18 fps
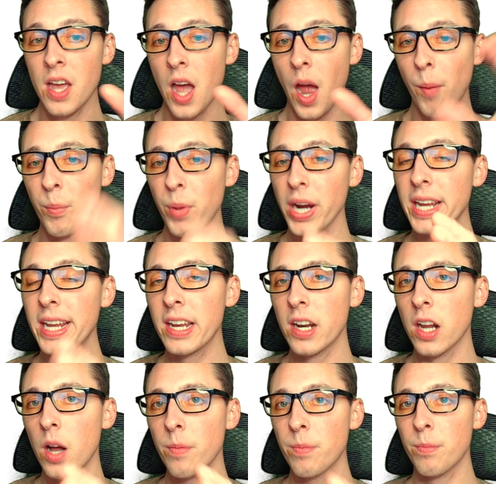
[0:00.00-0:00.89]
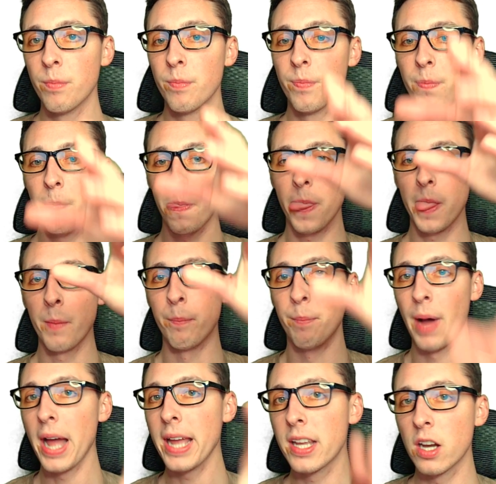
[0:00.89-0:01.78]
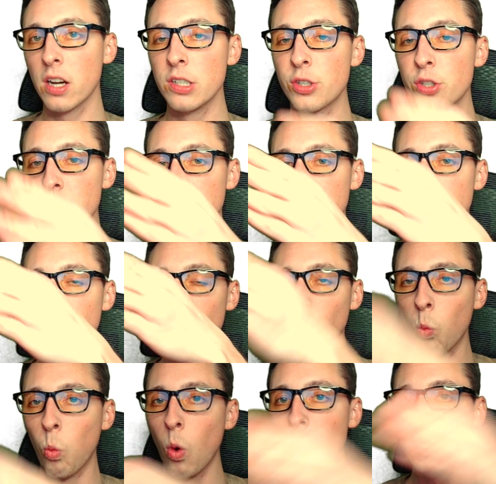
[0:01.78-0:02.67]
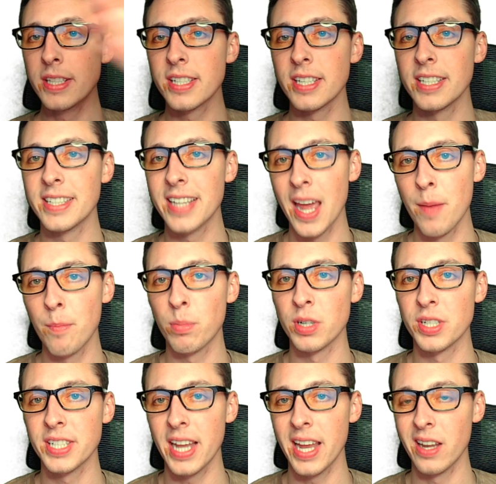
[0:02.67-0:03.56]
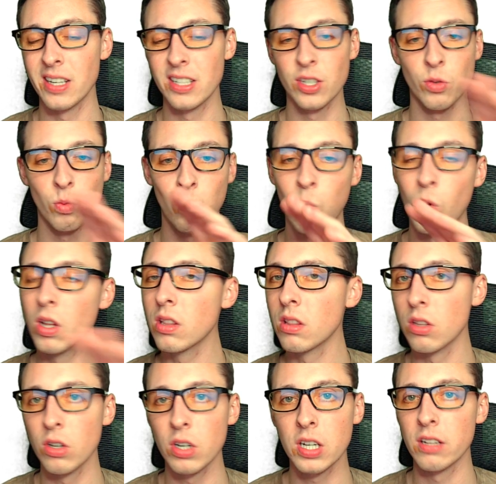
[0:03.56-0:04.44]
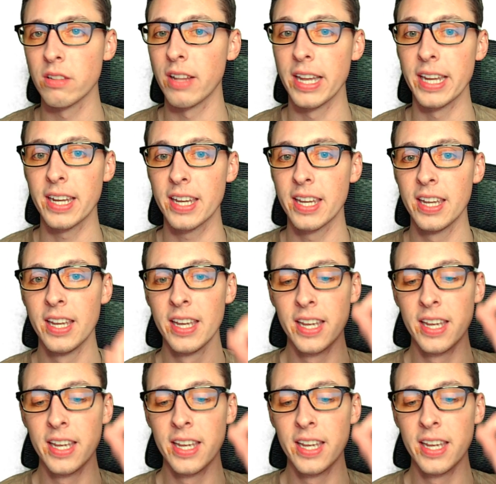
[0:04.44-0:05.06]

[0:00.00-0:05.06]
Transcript: I'm breaking it up by country, 1 to 10%, just one lookalike.